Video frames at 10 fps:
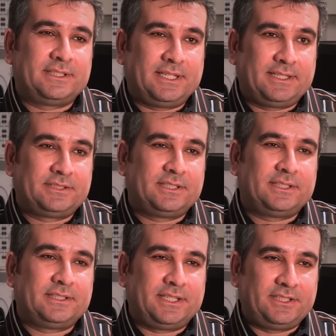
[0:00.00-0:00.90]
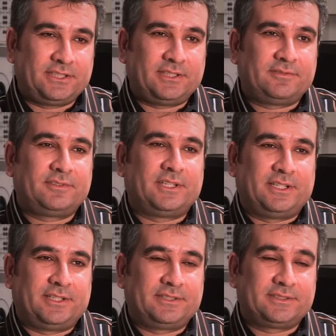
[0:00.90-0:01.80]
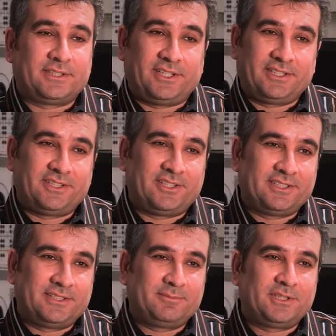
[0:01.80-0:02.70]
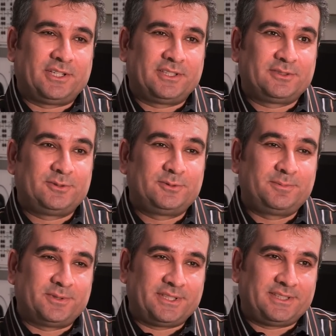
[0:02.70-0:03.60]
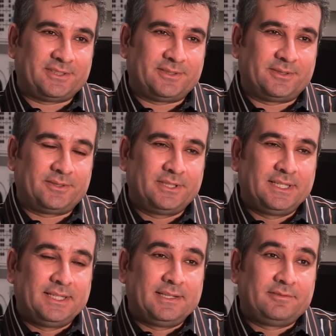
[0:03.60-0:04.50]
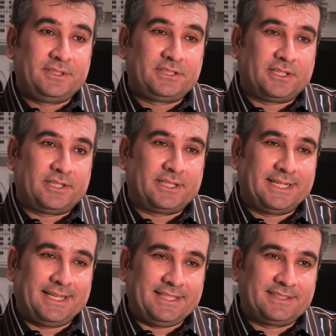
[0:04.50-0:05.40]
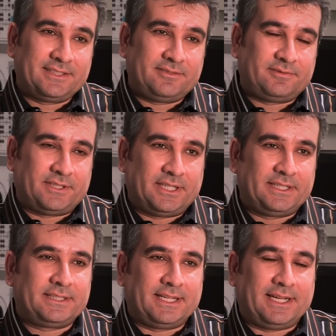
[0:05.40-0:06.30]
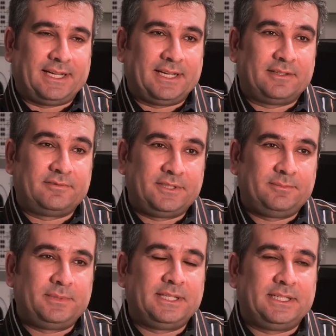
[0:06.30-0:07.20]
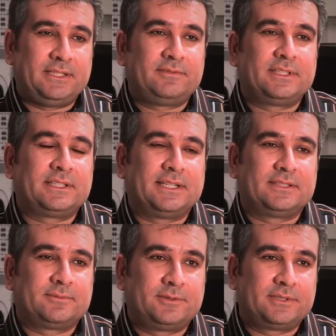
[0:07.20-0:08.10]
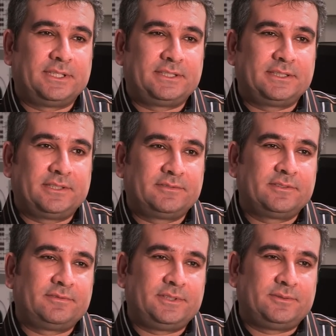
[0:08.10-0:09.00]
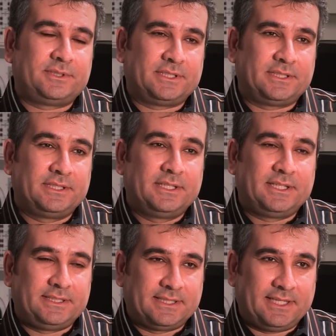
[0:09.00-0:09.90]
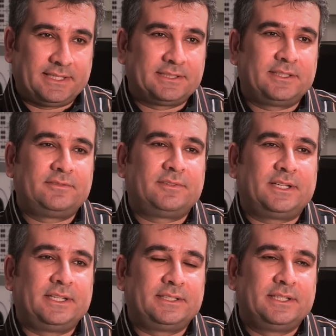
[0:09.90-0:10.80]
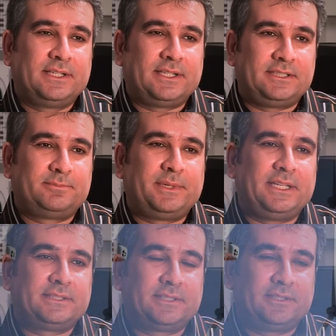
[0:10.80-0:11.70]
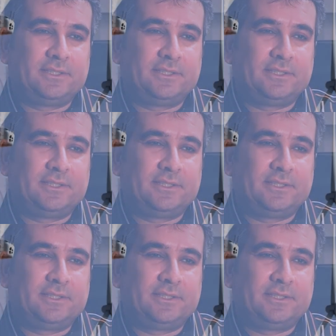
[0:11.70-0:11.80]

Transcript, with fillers: next generation of cars. I call them car 2.0, which are electrified. And we believe the transportation of the future is electrified, is based on